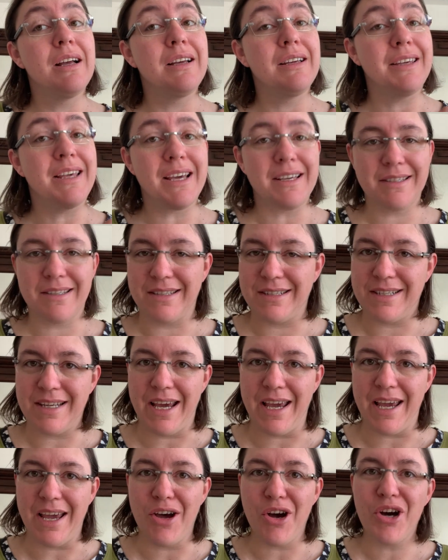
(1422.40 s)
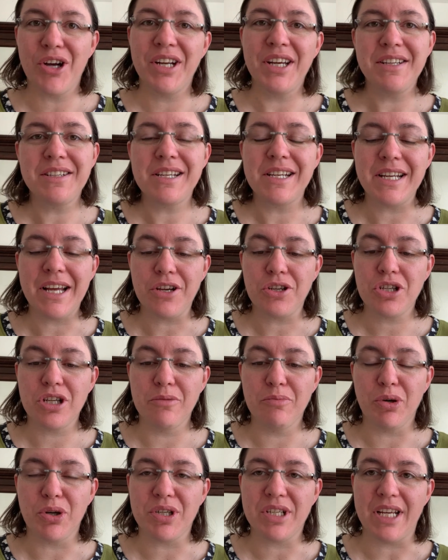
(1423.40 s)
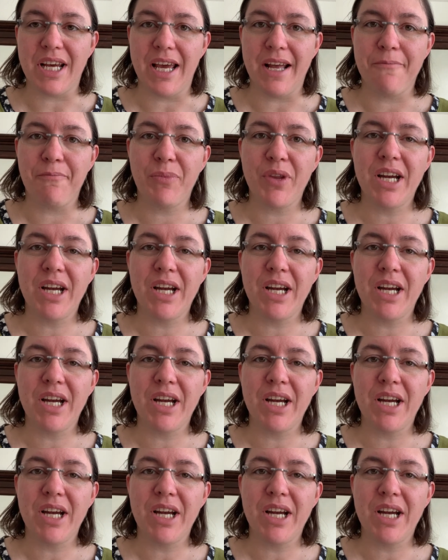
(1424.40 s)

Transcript: Yesterday, on International Book Day,